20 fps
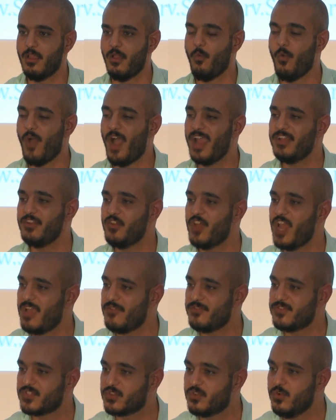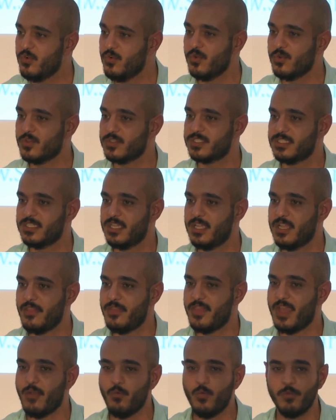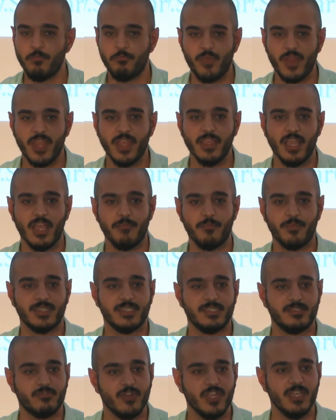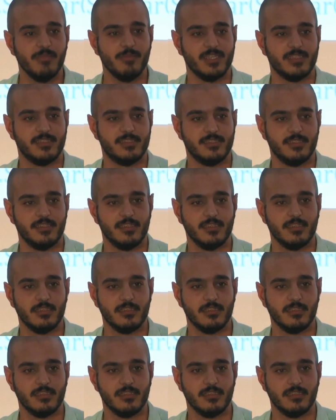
Why do you have schools that would bring up extremists?